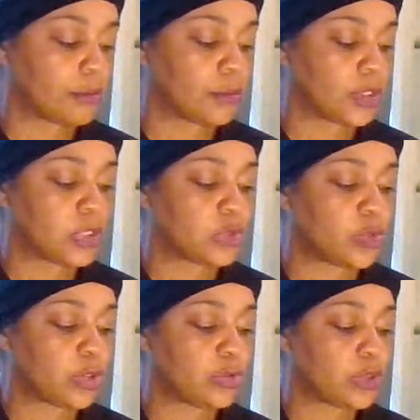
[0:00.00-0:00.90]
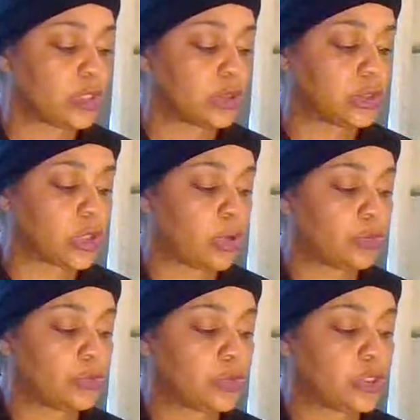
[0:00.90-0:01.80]
this is what you needed to
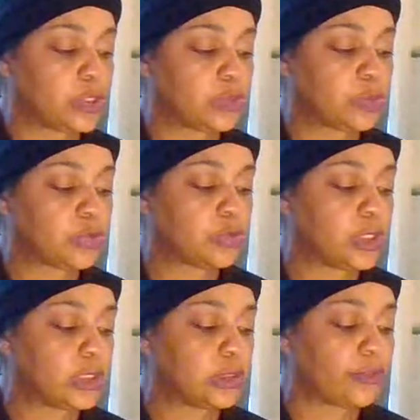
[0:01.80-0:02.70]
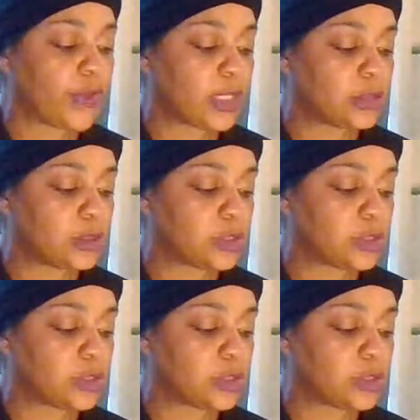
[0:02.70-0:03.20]
go through. This is what you needed to face.